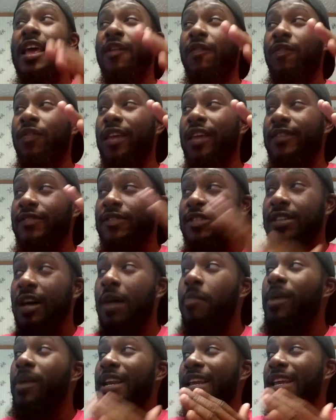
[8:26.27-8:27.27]
if if
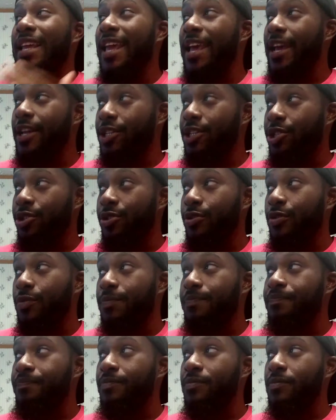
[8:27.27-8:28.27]
somebody hit
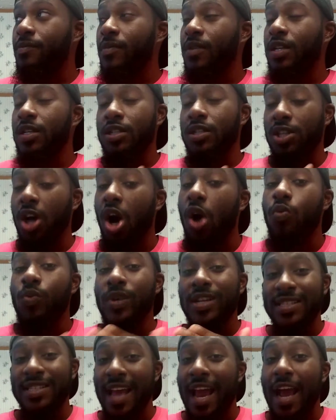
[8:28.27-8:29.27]
you,
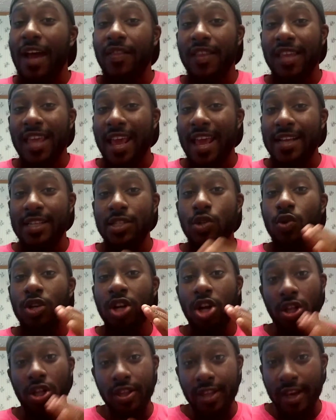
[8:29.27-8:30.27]
don't retaliate
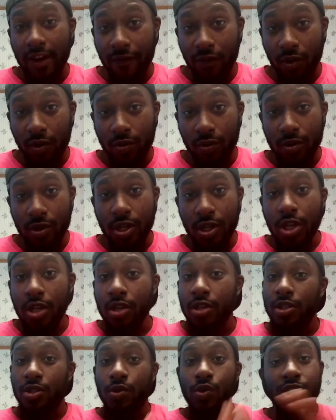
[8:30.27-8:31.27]
to their level.
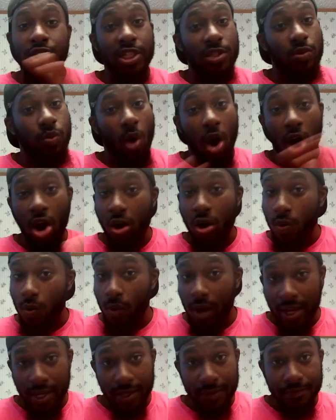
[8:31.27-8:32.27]
You just walk
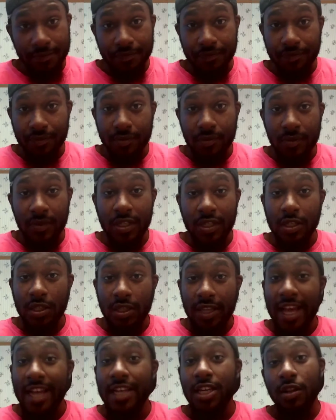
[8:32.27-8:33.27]
away.
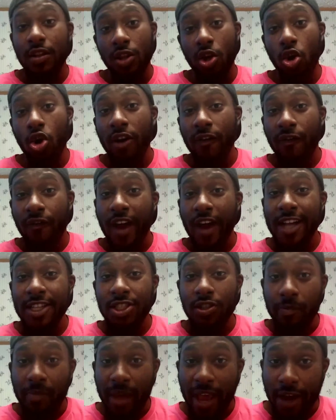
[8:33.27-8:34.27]
Let the Lord
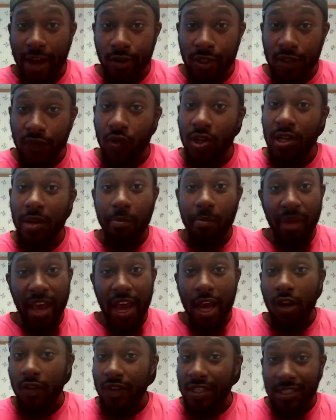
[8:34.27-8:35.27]
fight your battles, for the
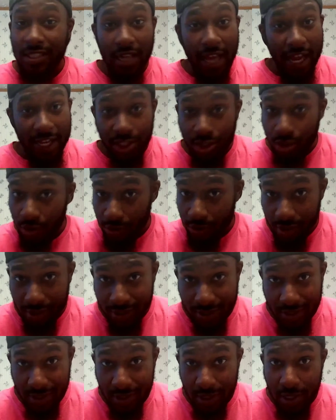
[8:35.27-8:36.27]
battle is not
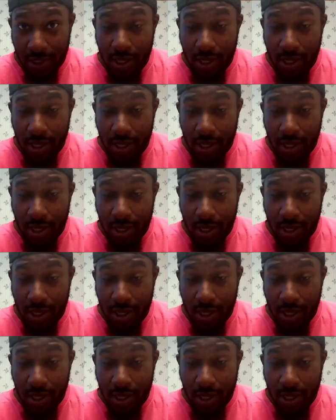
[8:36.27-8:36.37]
yours